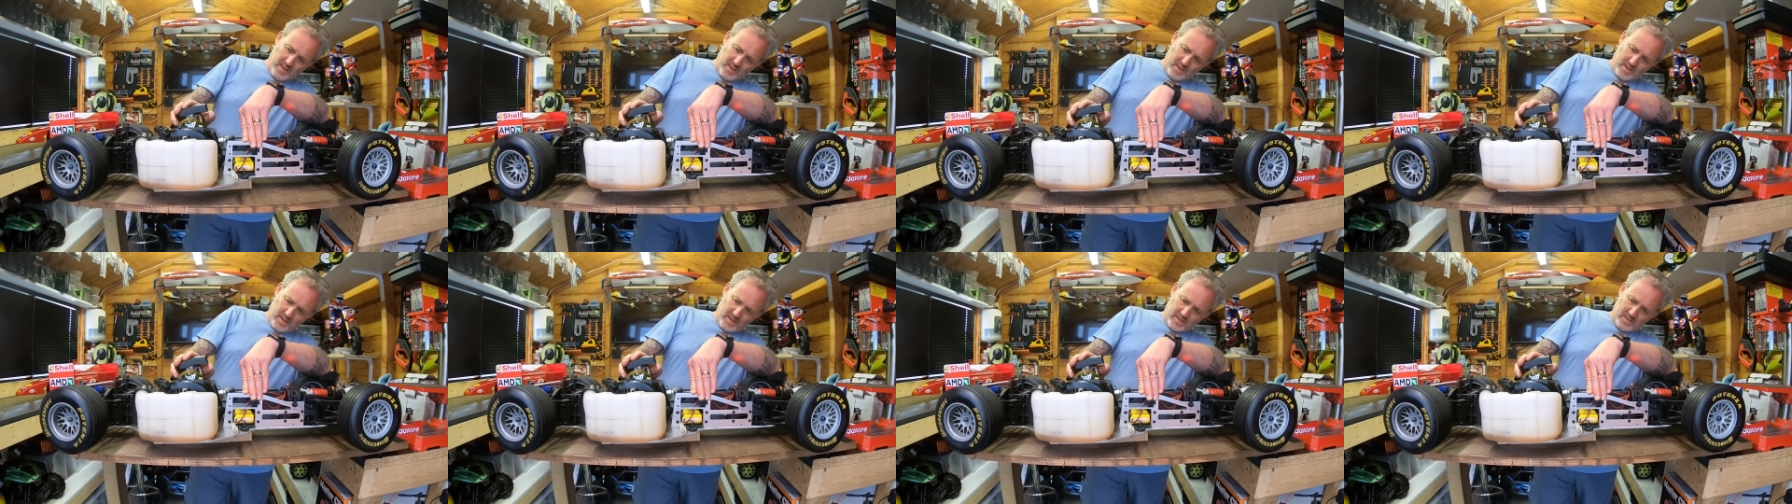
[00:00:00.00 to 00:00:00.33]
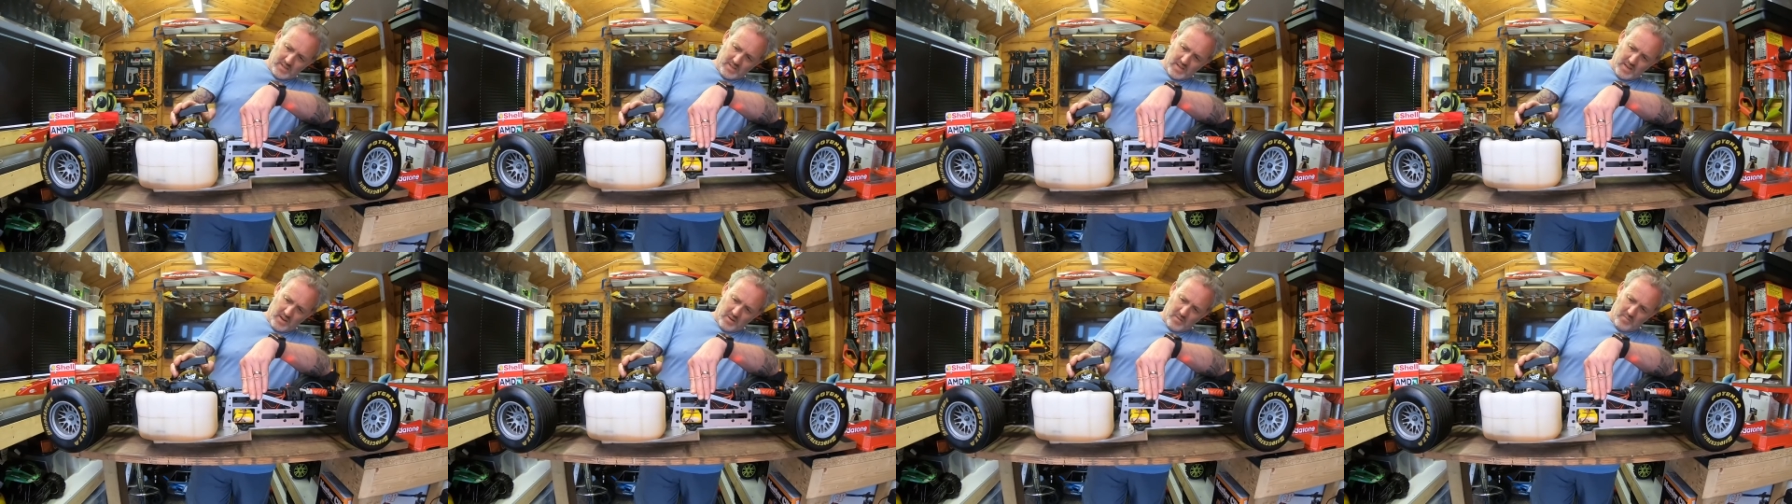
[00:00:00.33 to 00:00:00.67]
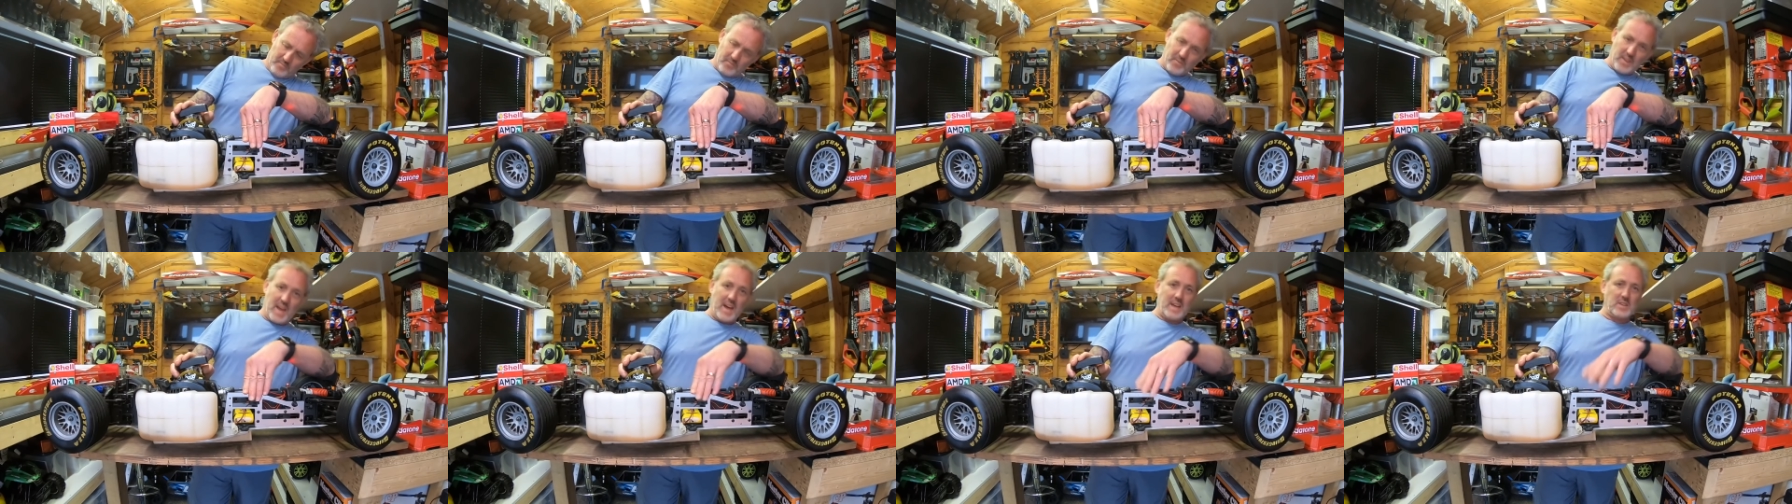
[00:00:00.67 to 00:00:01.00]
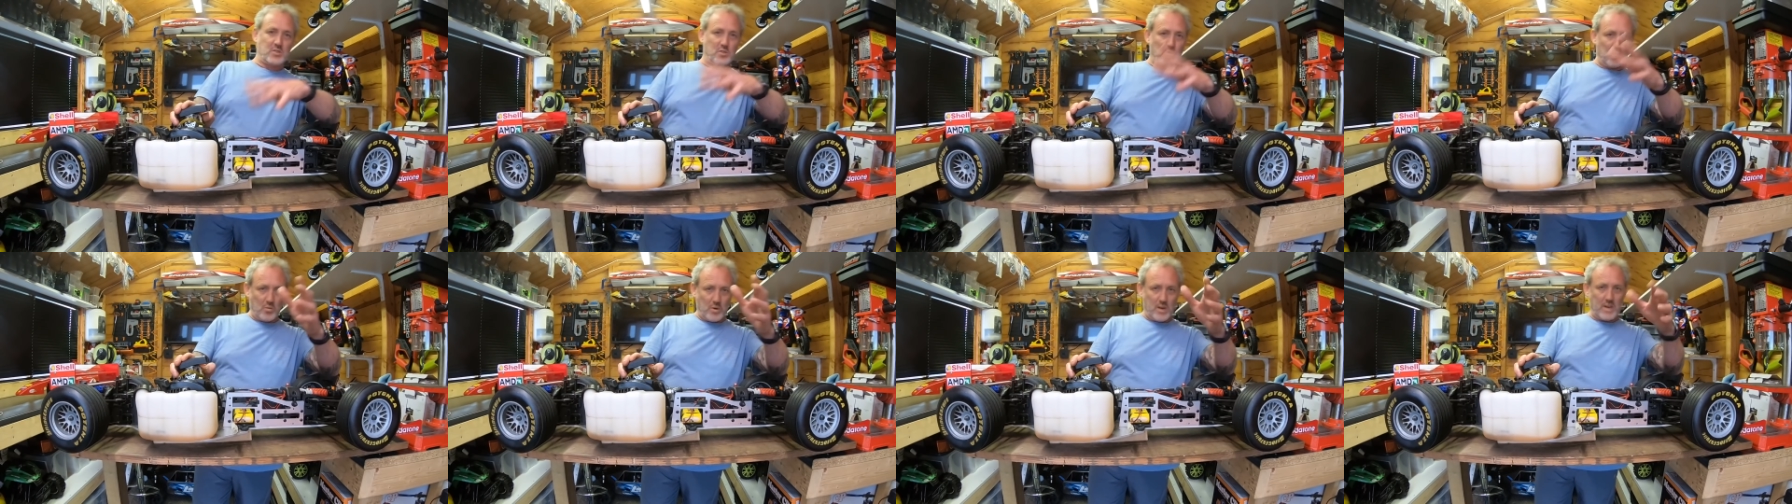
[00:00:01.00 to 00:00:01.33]
So as
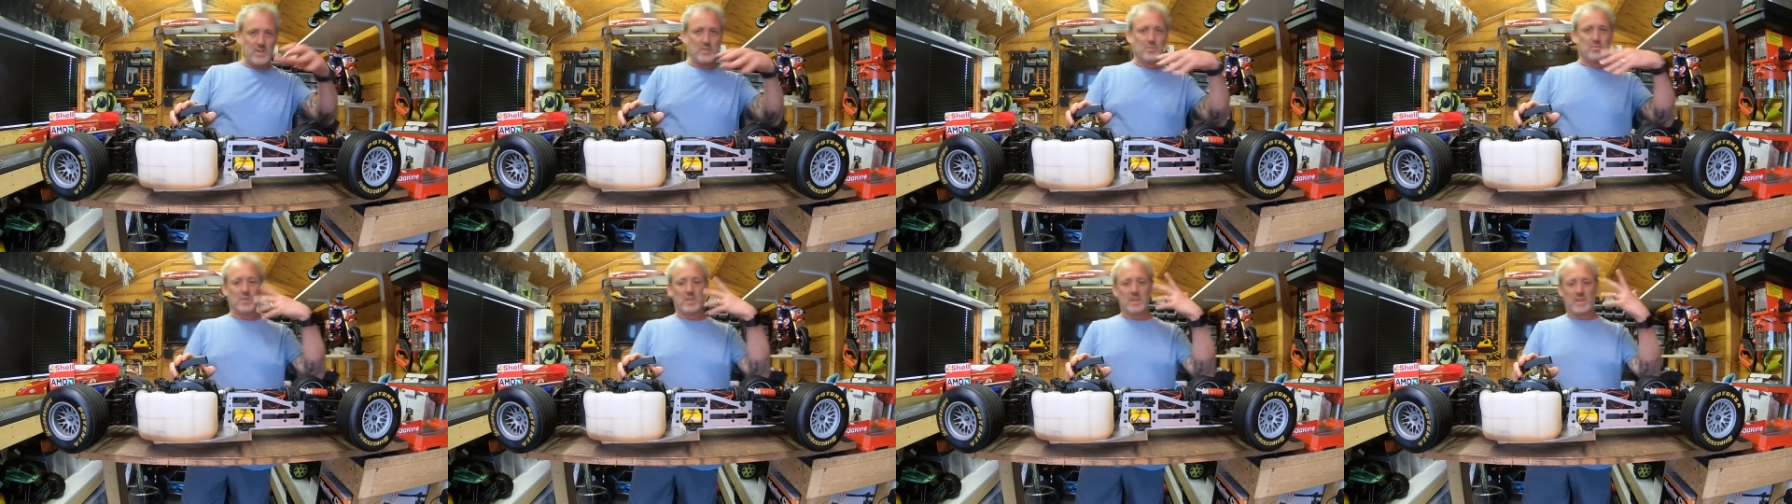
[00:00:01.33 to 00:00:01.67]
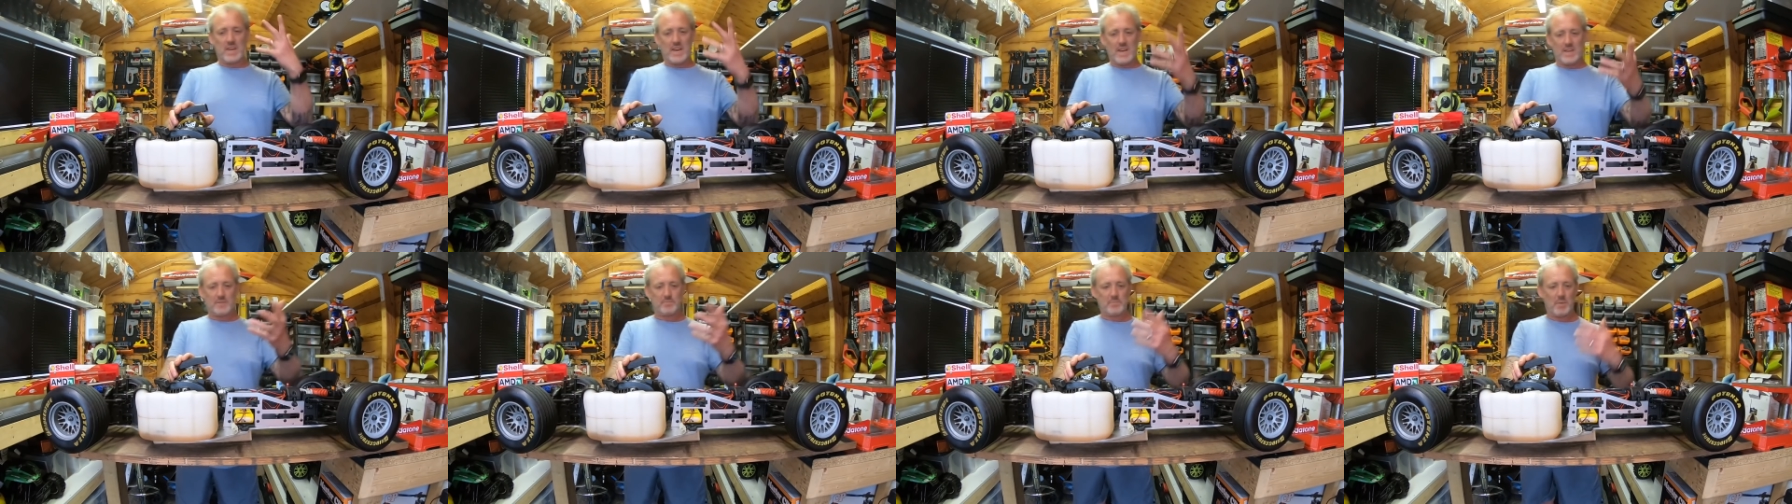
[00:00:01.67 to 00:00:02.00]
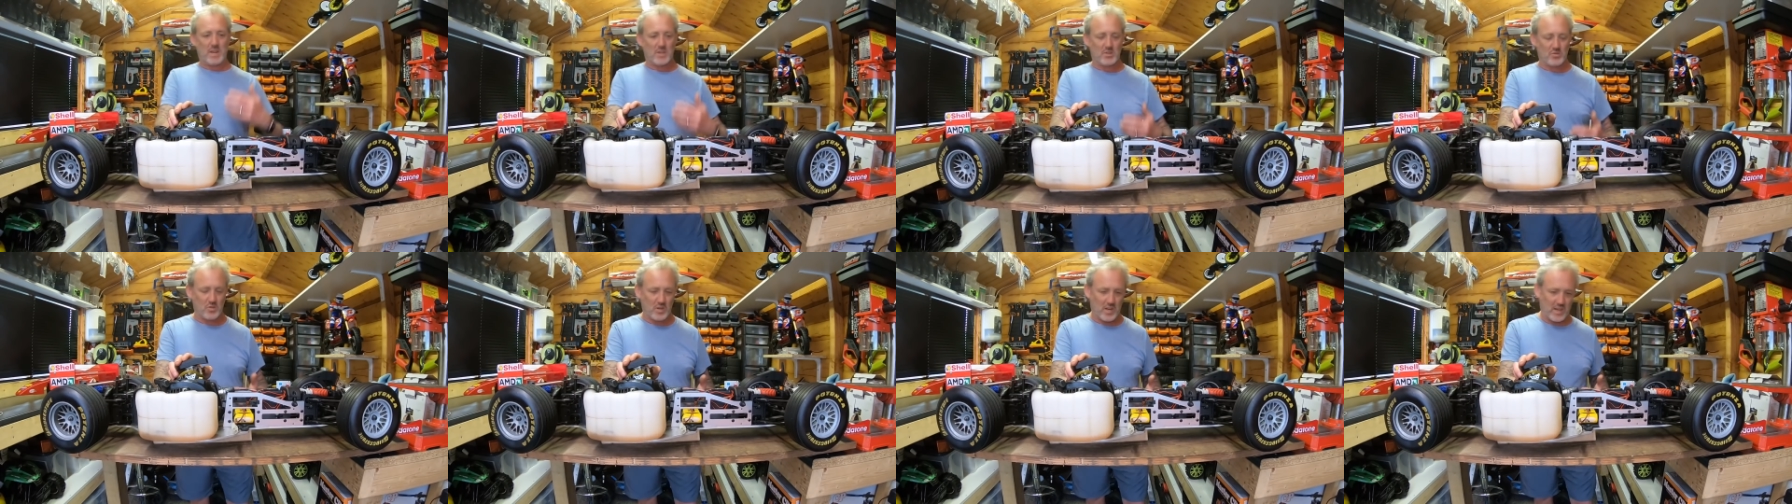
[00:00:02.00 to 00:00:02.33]
always with a gas petrol